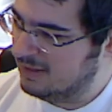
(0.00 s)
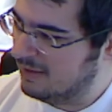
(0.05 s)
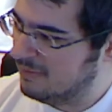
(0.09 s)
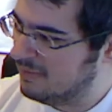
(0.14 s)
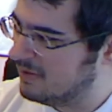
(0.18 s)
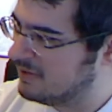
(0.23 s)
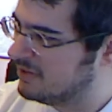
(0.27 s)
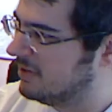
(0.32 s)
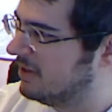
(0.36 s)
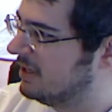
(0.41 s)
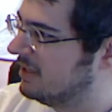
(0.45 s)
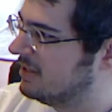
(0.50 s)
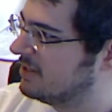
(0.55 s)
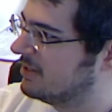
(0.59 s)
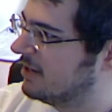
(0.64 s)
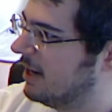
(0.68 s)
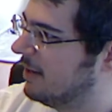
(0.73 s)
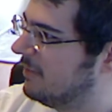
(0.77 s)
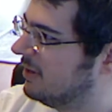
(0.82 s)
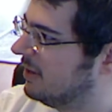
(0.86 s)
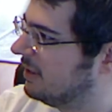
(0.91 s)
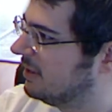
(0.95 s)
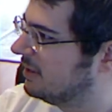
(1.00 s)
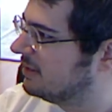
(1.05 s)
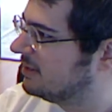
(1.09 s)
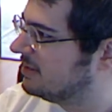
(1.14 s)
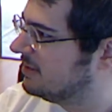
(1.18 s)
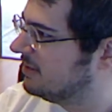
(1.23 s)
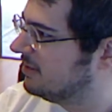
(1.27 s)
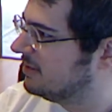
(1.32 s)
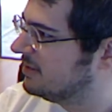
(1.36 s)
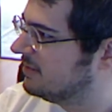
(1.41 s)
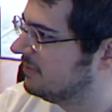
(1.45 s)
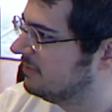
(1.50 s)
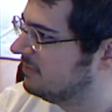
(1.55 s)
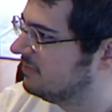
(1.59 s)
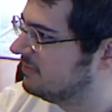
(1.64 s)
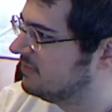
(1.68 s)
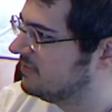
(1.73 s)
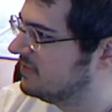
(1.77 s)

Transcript: going to try to describe it, series of